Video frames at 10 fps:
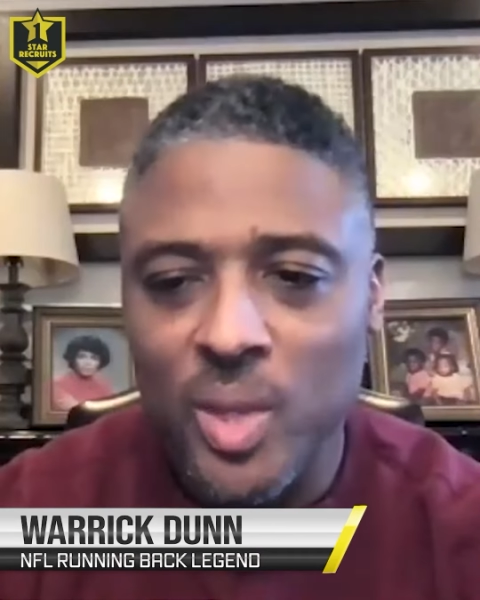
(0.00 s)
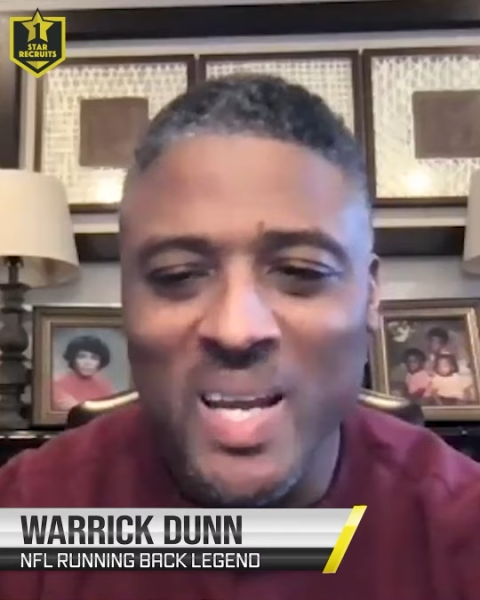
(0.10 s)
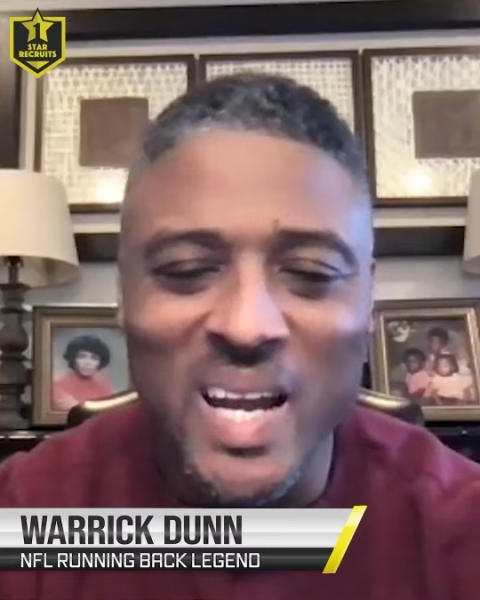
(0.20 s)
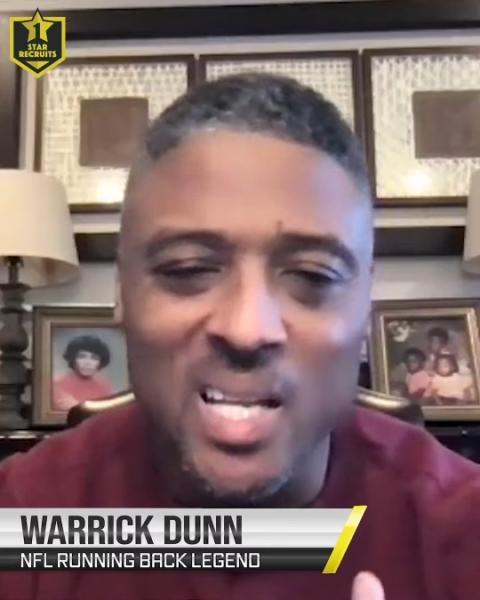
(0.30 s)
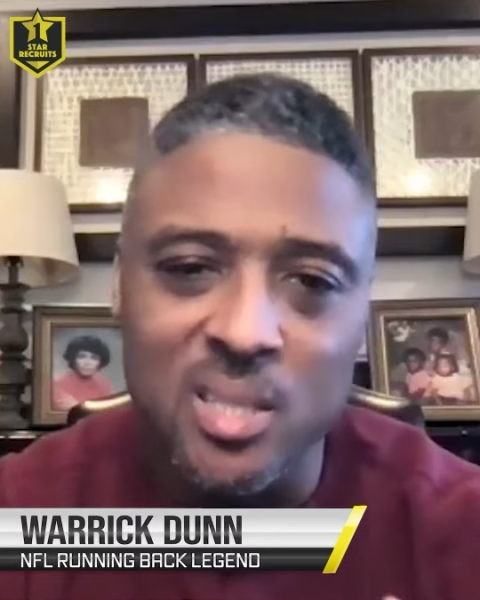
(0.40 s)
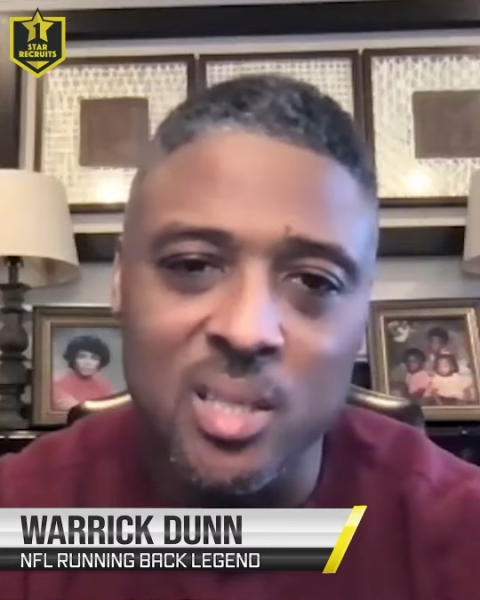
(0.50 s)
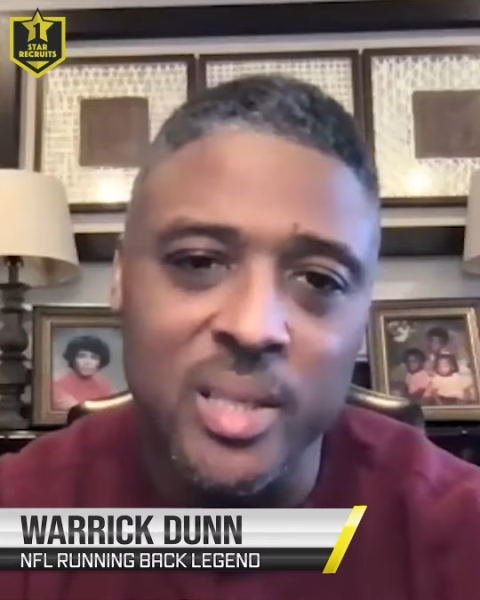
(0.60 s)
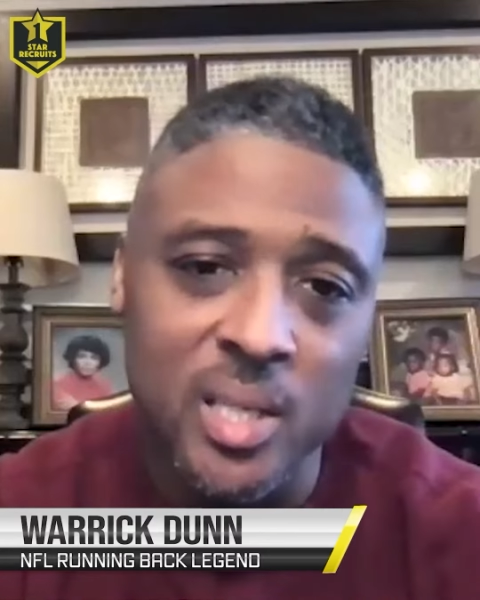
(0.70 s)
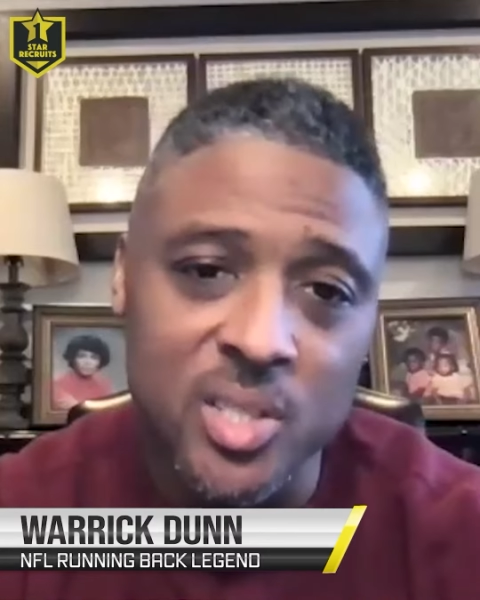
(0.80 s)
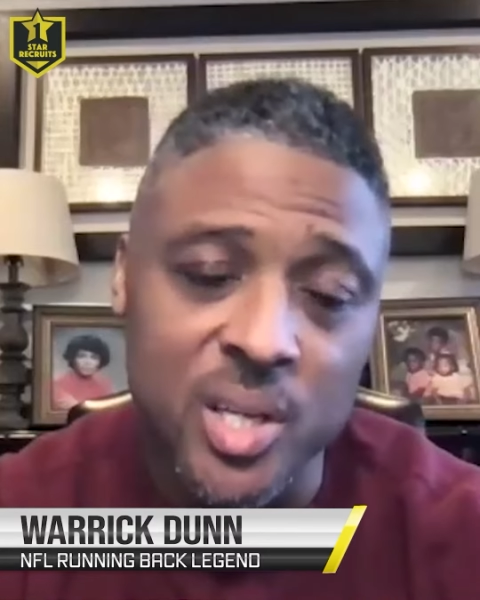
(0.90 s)
And I took
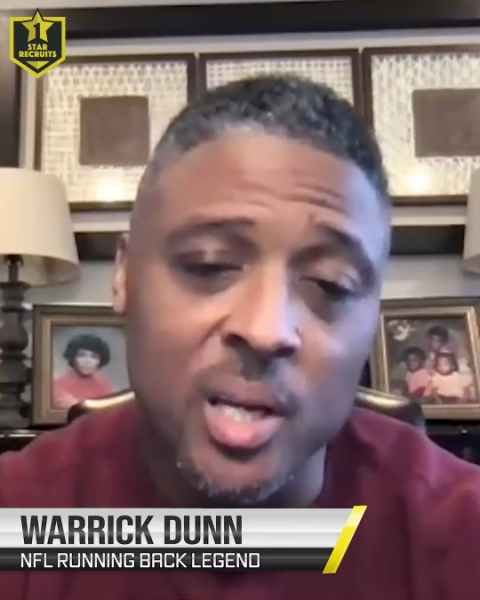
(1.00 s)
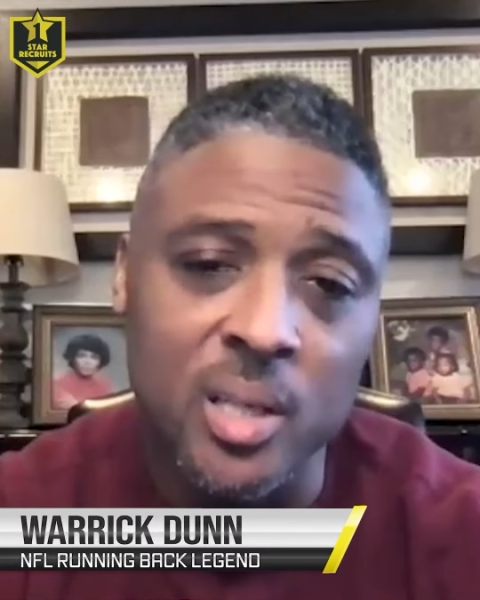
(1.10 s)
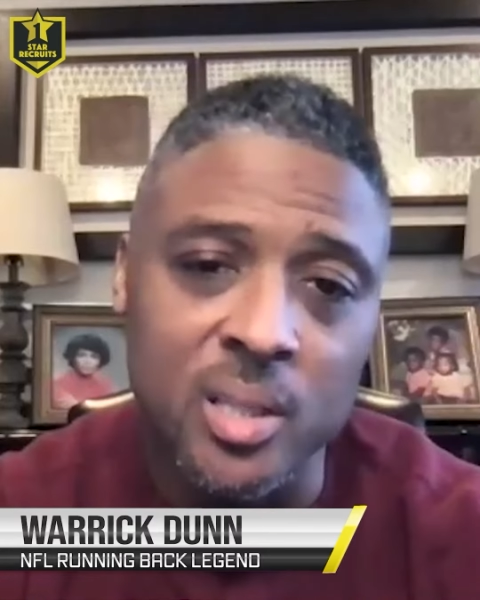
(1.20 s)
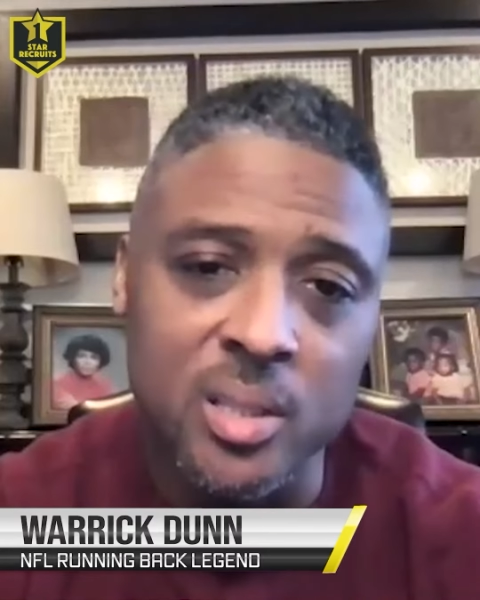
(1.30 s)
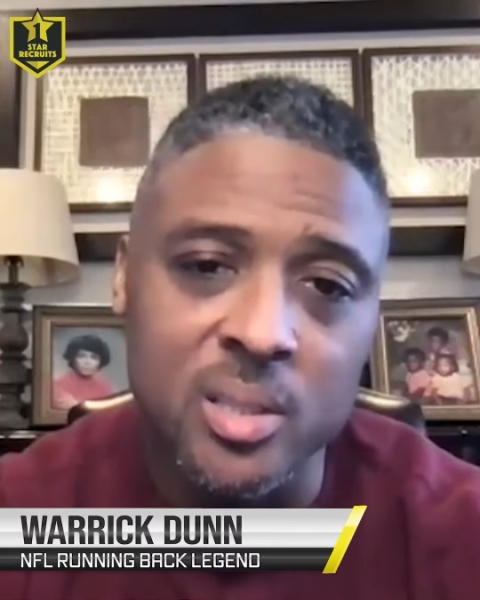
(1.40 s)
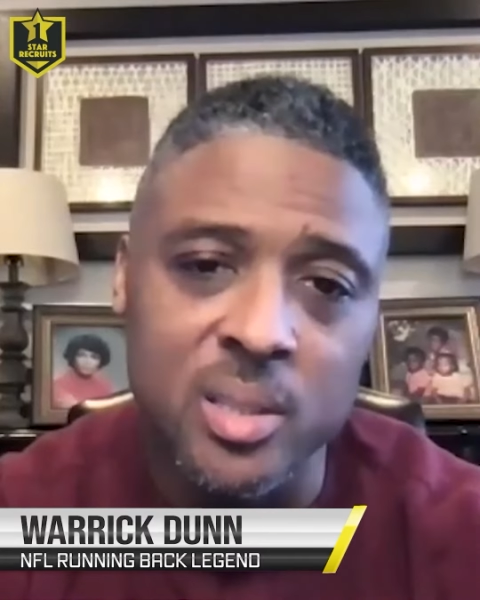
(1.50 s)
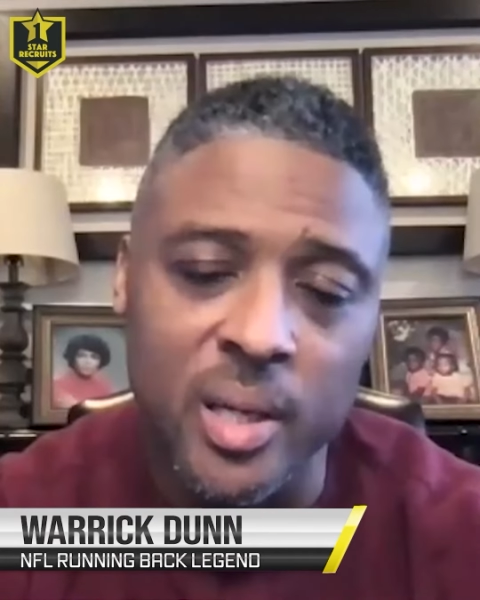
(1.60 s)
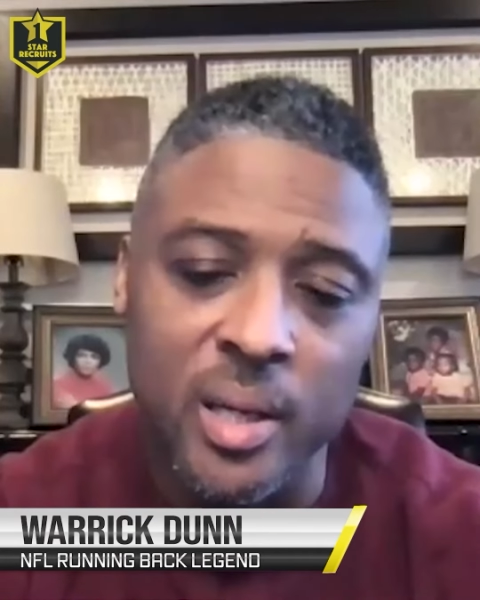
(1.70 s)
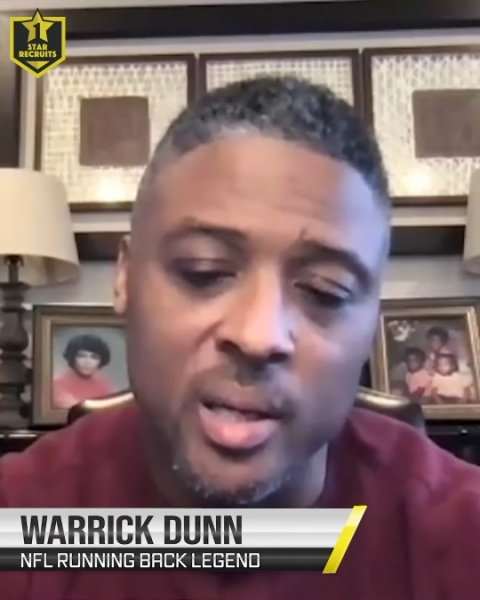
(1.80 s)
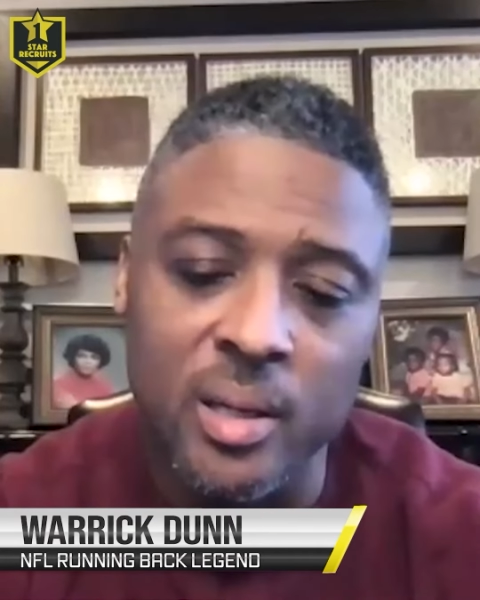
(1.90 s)
that challenge
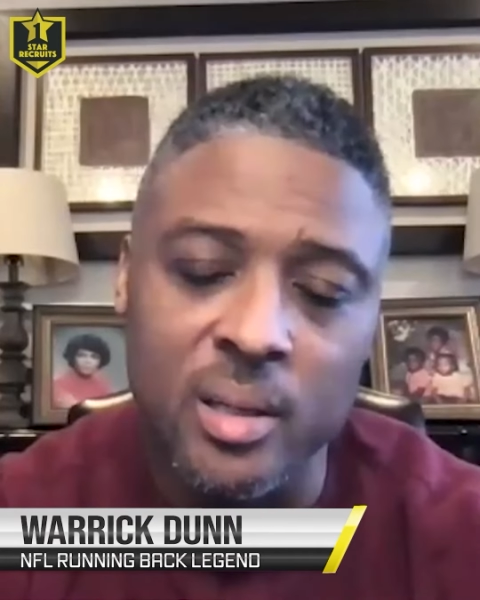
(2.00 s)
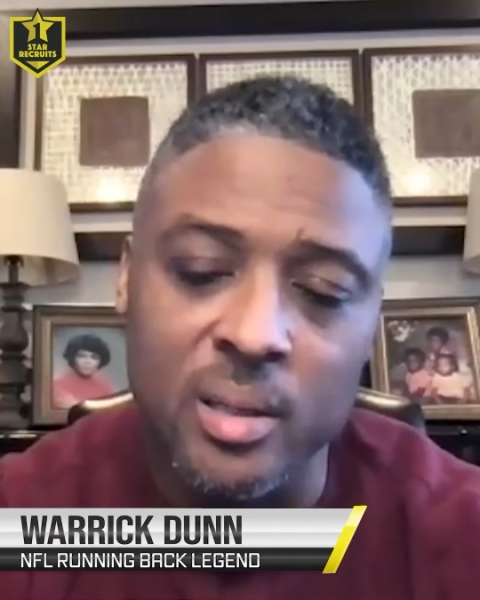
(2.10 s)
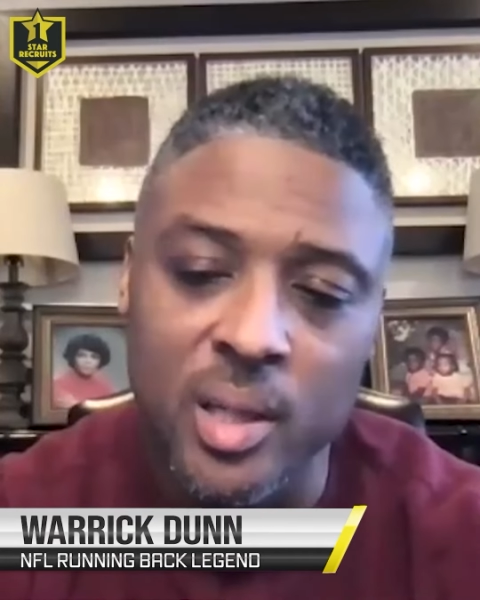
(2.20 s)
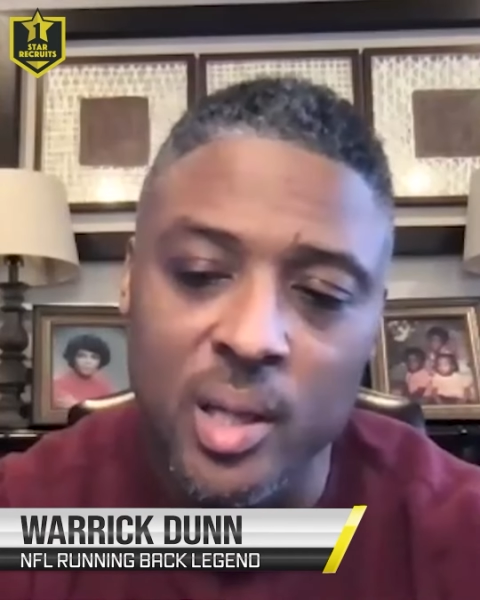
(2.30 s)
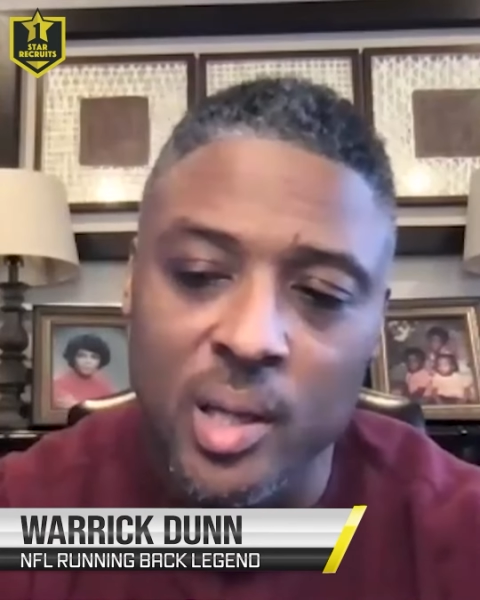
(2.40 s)
and,